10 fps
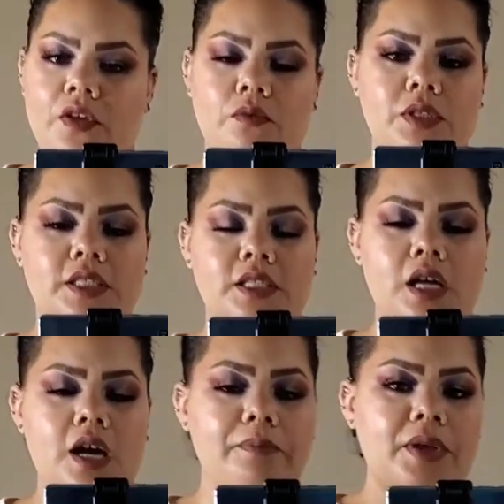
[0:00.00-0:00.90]
It was
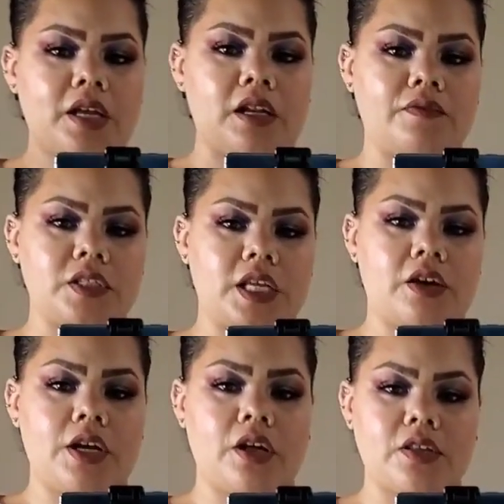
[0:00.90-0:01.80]
not big enough to
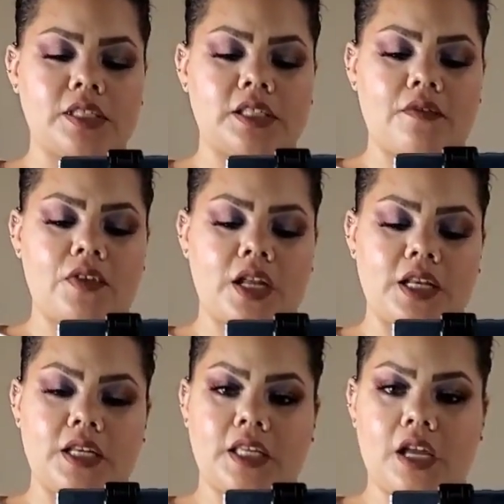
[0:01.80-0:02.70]
carry all the stuff that I
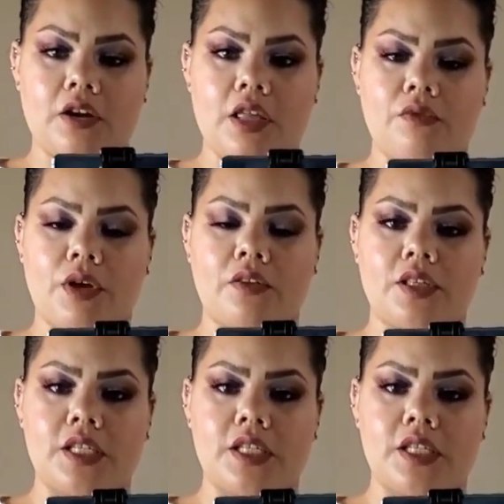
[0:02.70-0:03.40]
need to carry throughout the